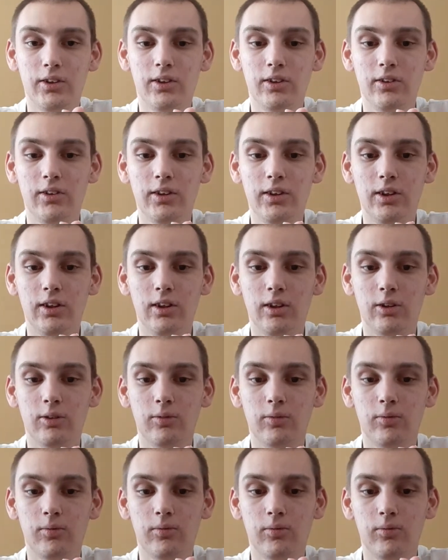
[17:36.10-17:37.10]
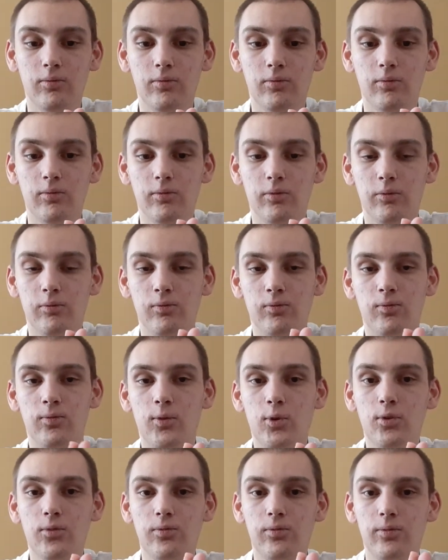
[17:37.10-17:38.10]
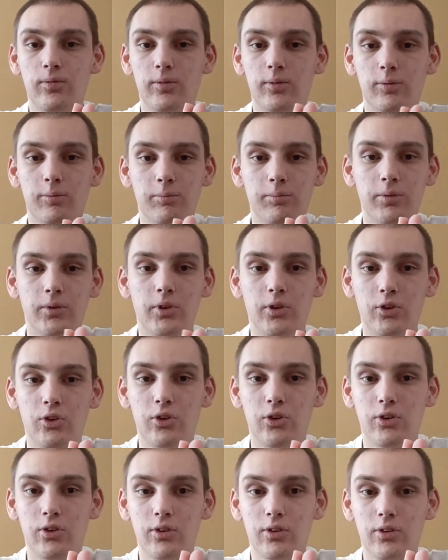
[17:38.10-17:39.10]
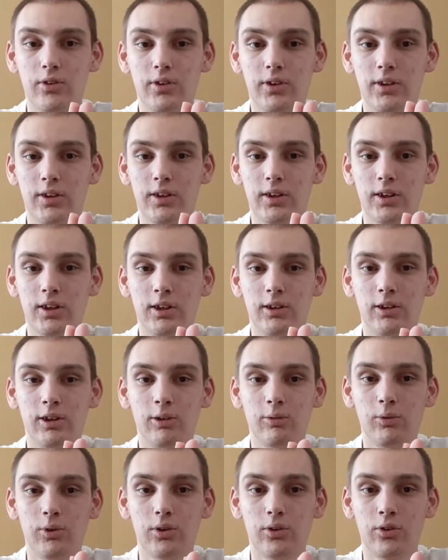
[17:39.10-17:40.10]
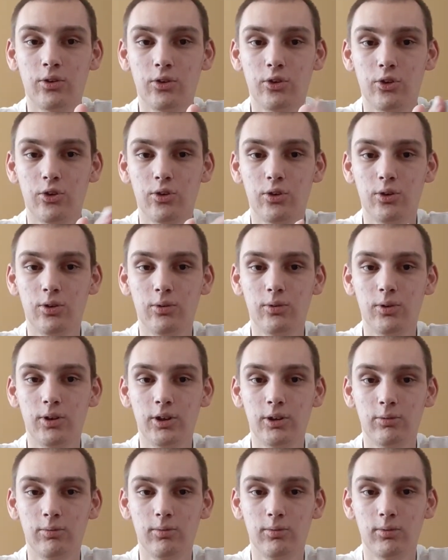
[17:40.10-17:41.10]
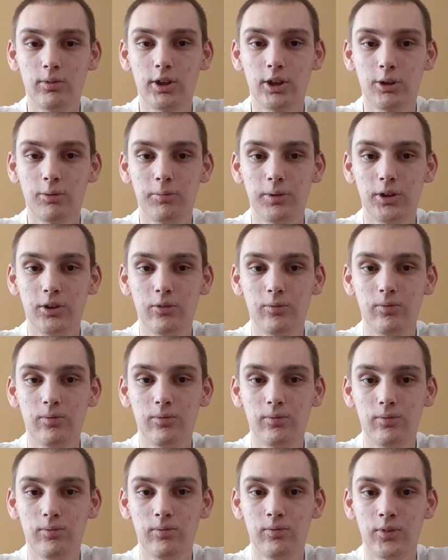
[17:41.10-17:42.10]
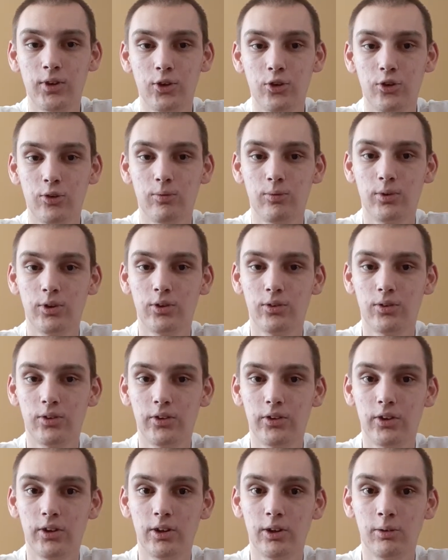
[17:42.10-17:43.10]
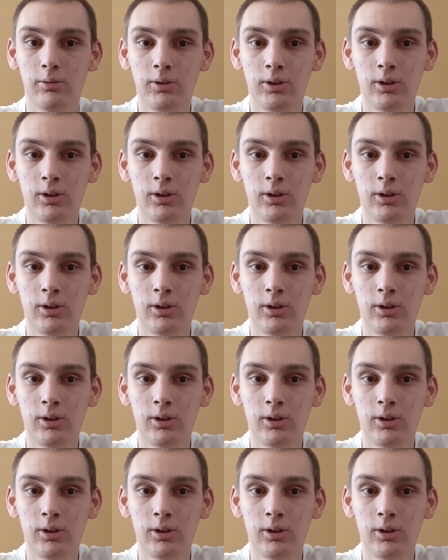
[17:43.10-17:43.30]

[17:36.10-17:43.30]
the fourth place that I would also recommend to visit when you're